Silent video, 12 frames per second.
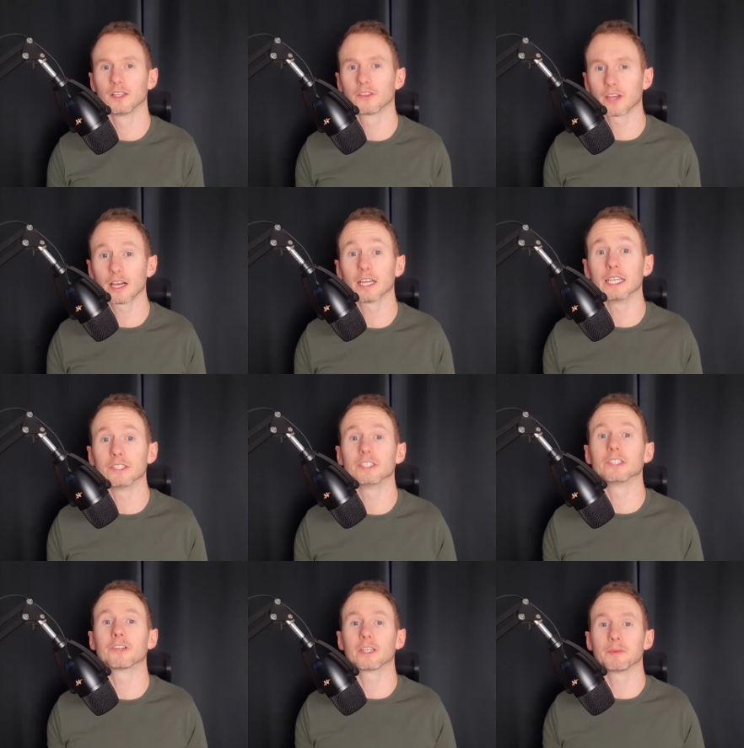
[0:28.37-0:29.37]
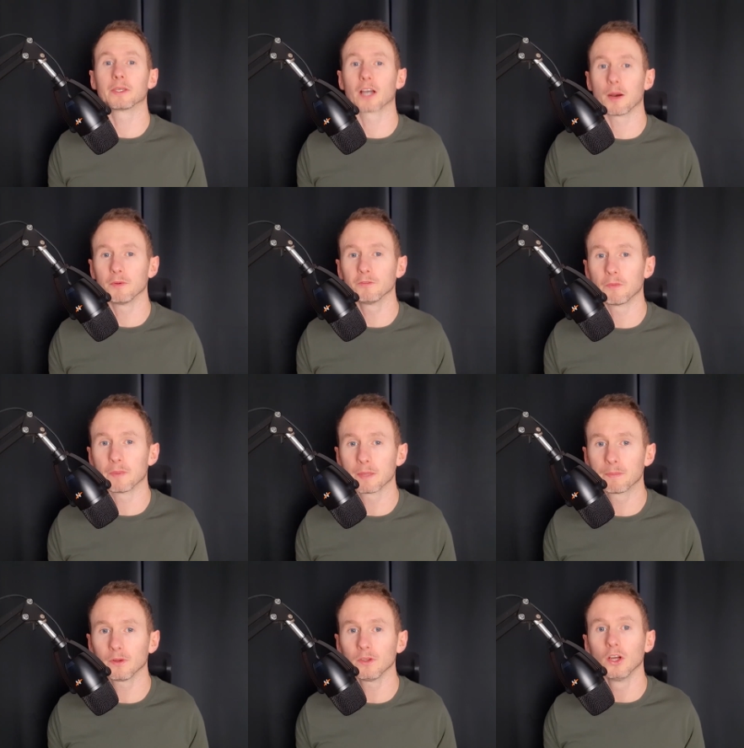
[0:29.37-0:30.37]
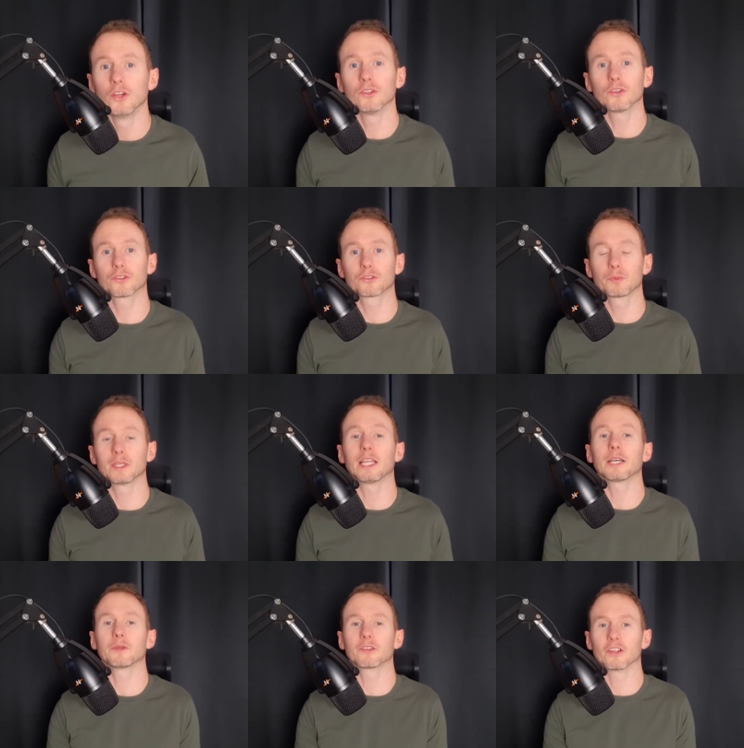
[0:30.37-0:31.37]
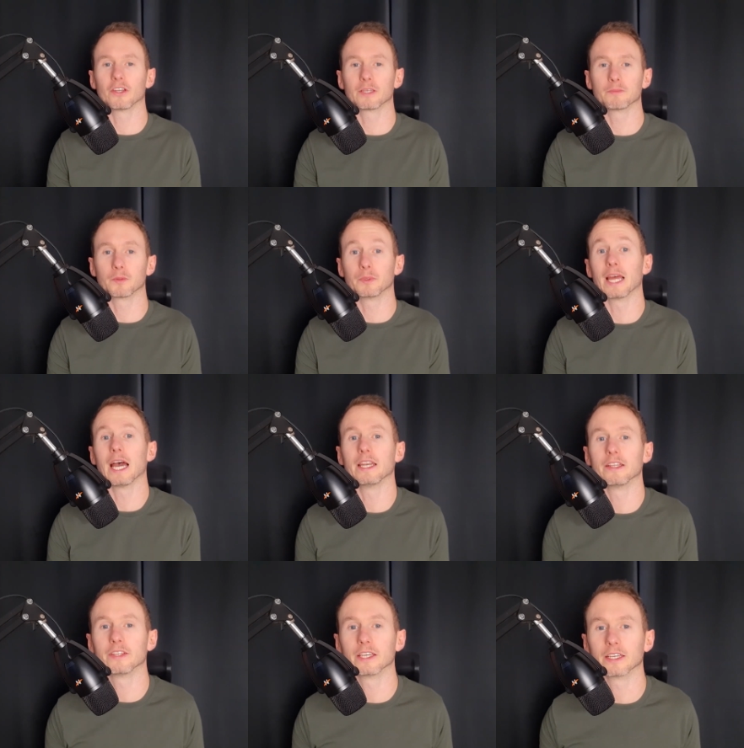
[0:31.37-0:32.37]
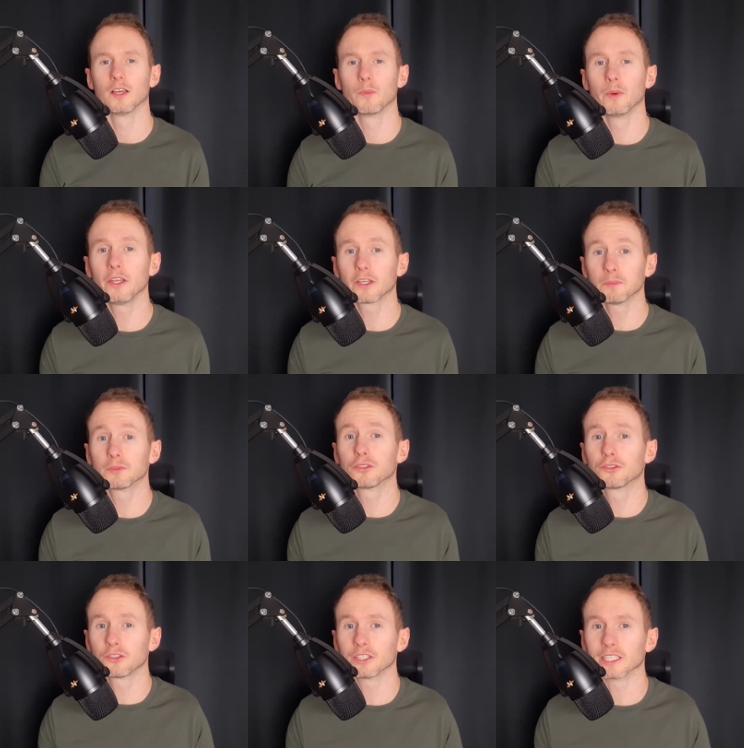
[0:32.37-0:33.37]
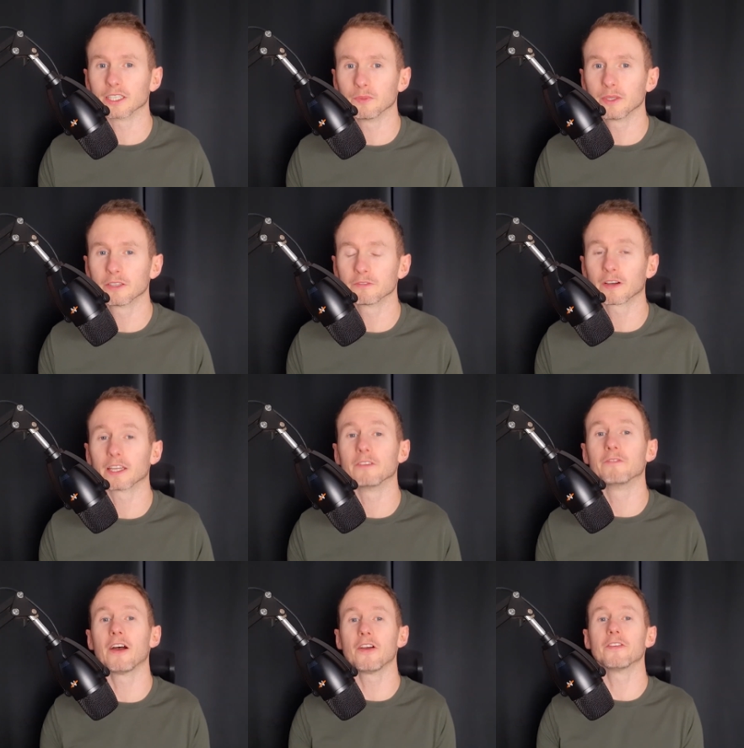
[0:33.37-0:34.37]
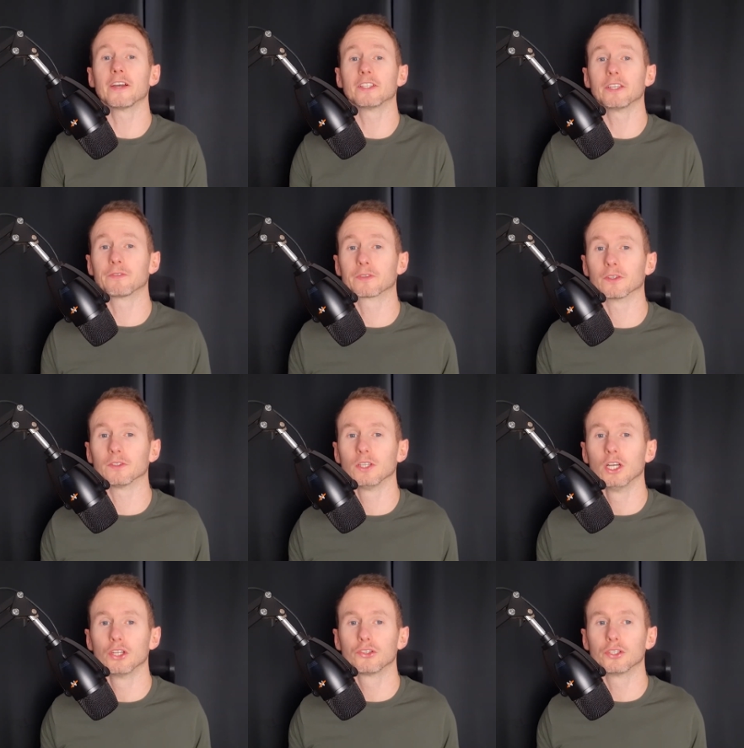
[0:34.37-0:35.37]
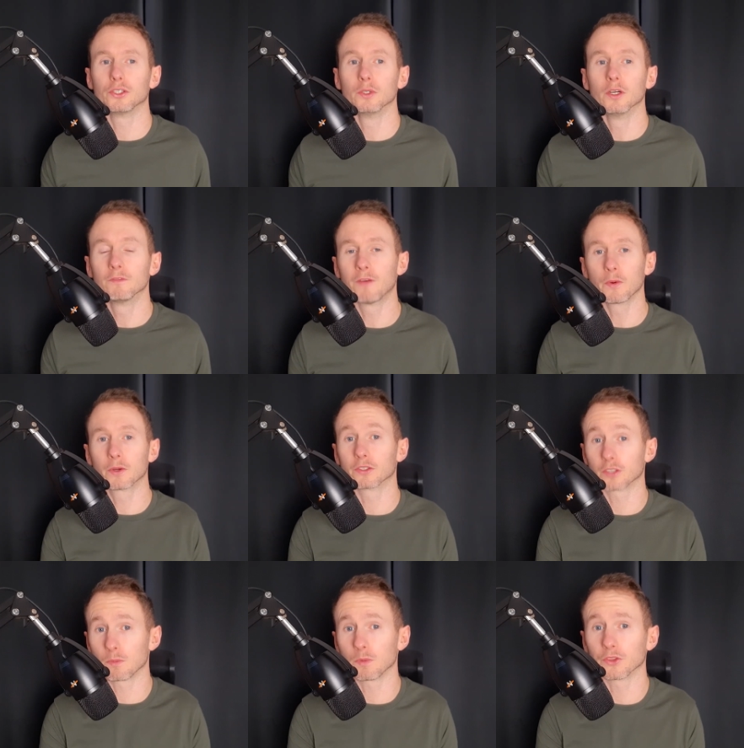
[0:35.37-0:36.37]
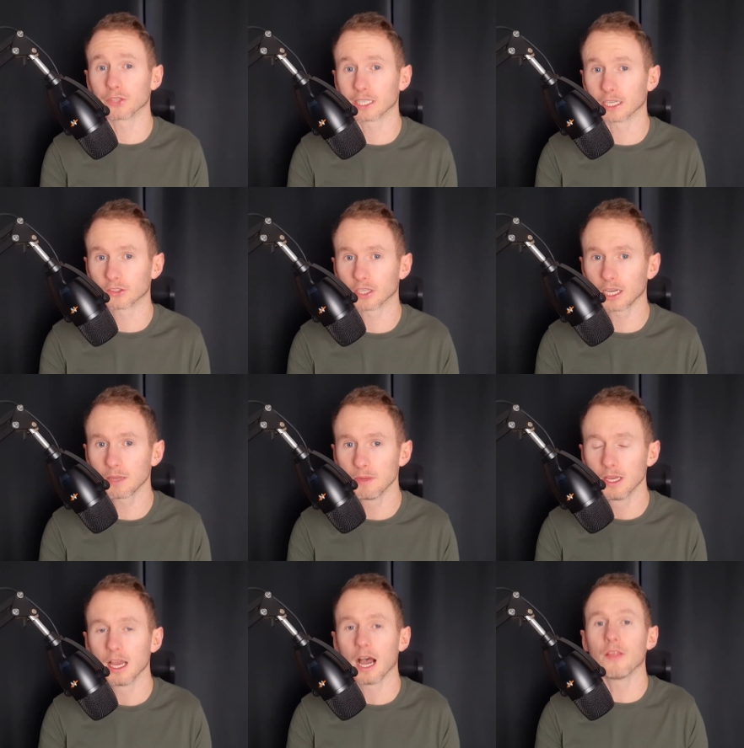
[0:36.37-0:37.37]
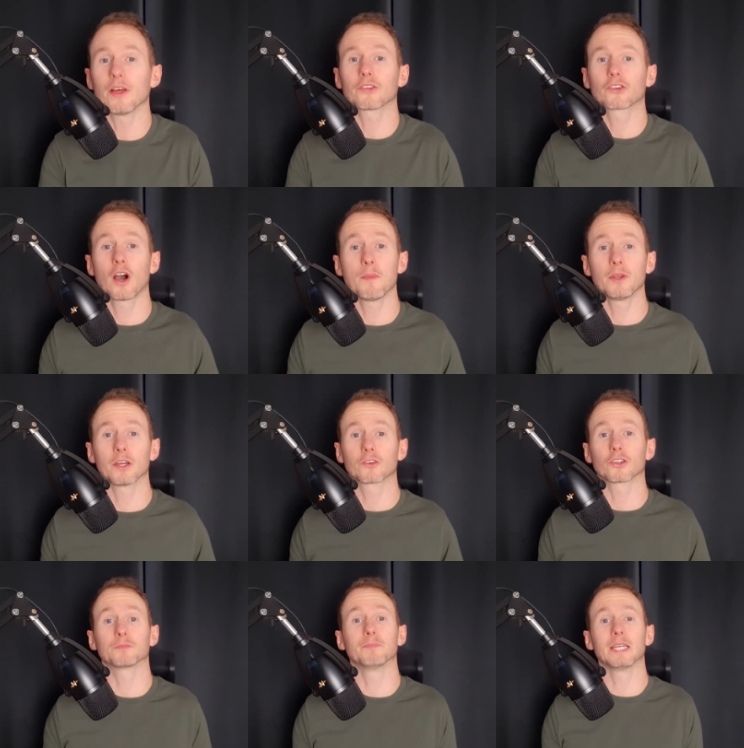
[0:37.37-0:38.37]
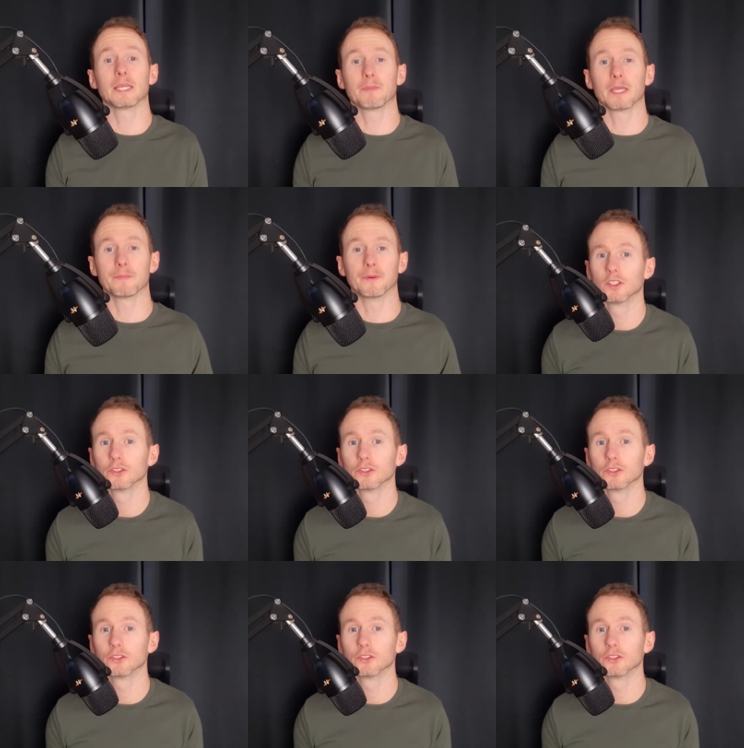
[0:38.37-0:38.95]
That is incredibly common for people, not just with language learning, but with anything. When it comes to studying, we can find it very, very difficult to focus on one thing at a time, and that's common across many people.